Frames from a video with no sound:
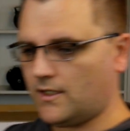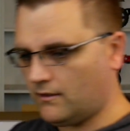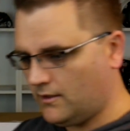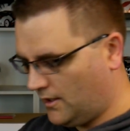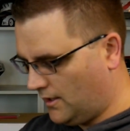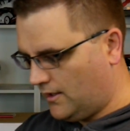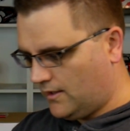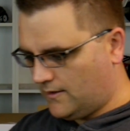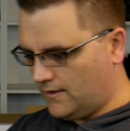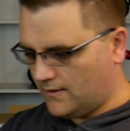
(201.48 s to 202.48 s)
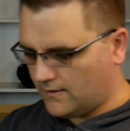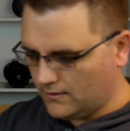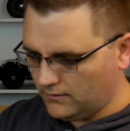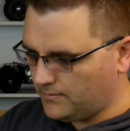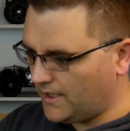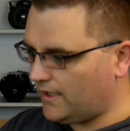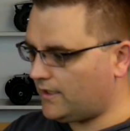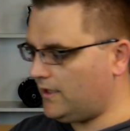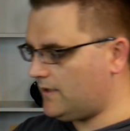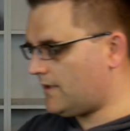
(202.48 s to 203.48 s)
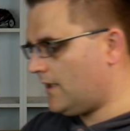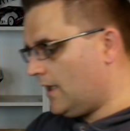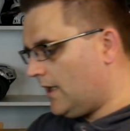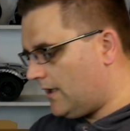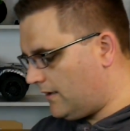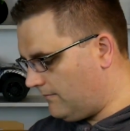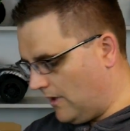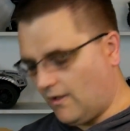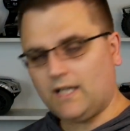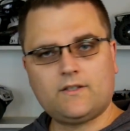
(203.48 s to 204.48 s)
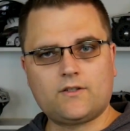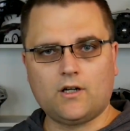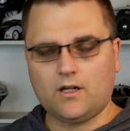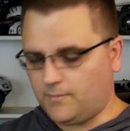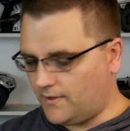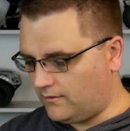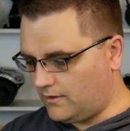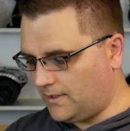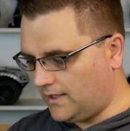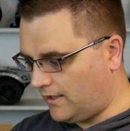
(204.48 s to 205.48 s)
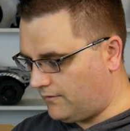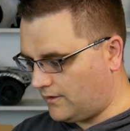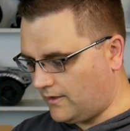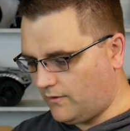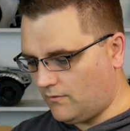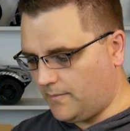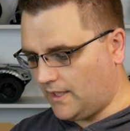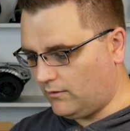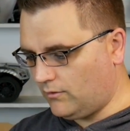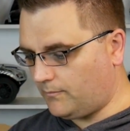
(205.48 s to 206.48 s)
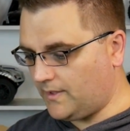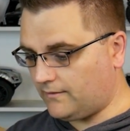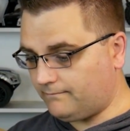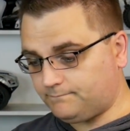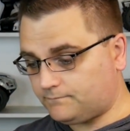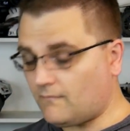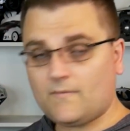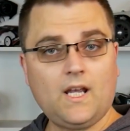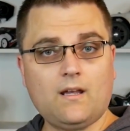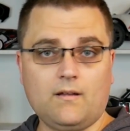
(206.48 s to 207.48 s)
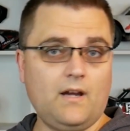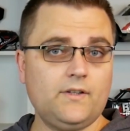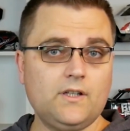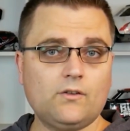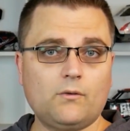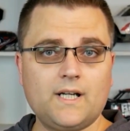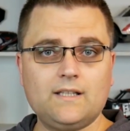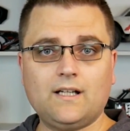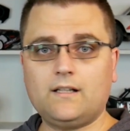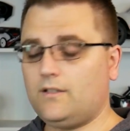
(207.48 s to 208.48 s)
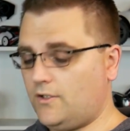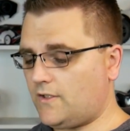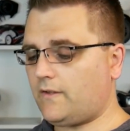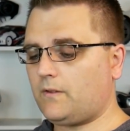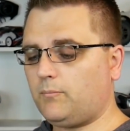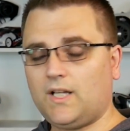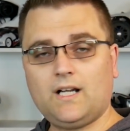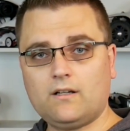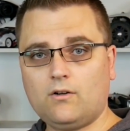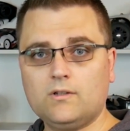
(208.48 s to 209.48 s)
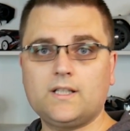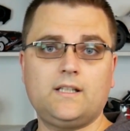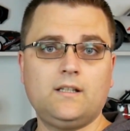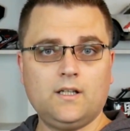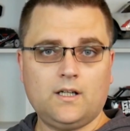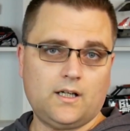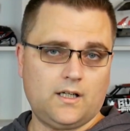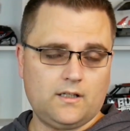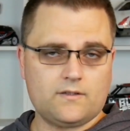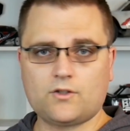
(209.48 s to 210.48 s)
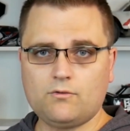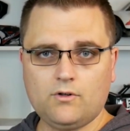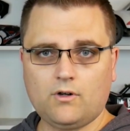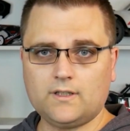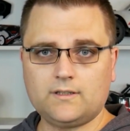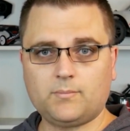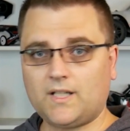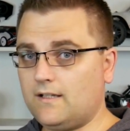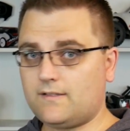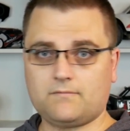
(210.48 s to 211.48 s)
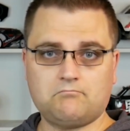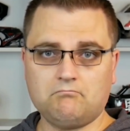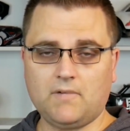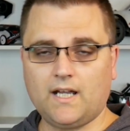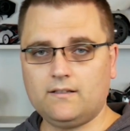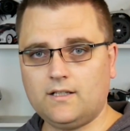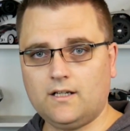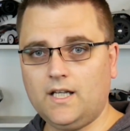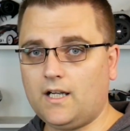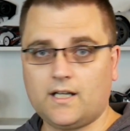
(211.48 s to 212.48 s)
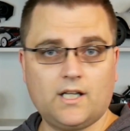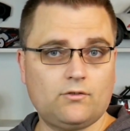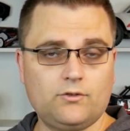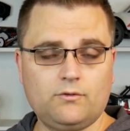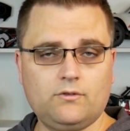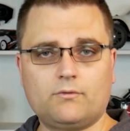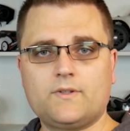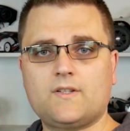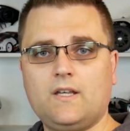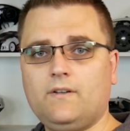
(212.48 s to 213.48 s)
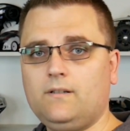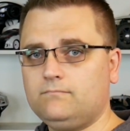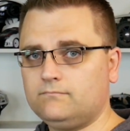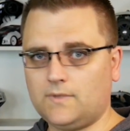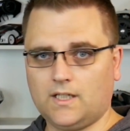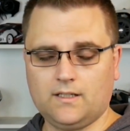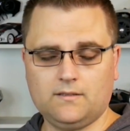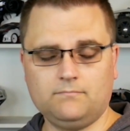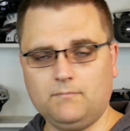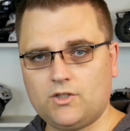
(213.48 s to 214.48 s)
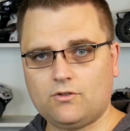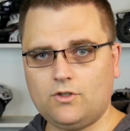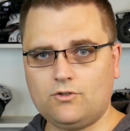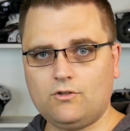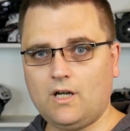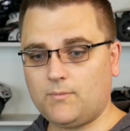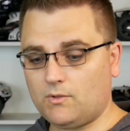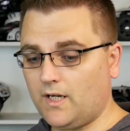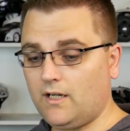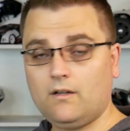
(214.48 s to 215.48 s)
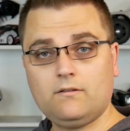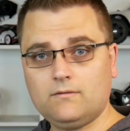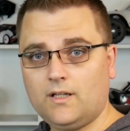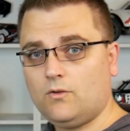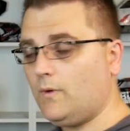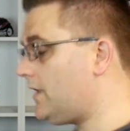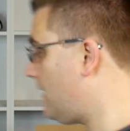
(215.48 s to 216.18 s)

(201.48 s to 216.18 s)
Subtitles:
Now, is this a sealed bag? It is. I'll cut this guy open a little bit later and give you a better look, but yeah, everything's already done. You just have to plug it all in, screw it all into place, and connect to your receiver. Make sure you tune up your radio, and away you